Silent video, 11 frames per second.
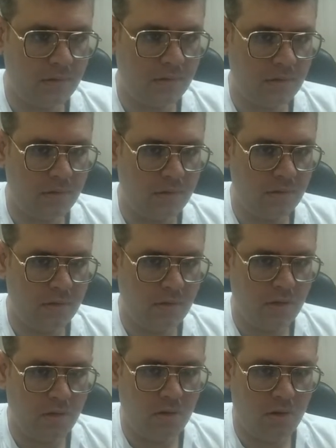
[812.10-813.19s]

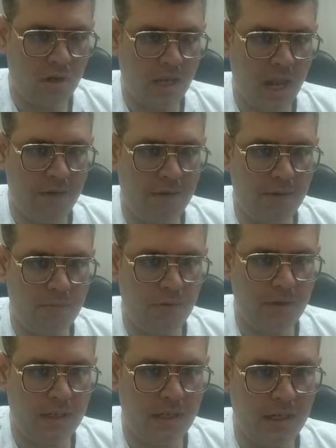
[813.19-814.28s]
Okay, I will move it
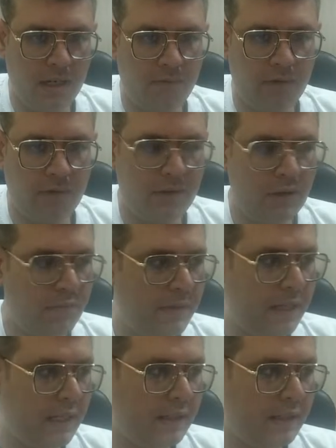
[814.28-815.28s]
here. What will you play?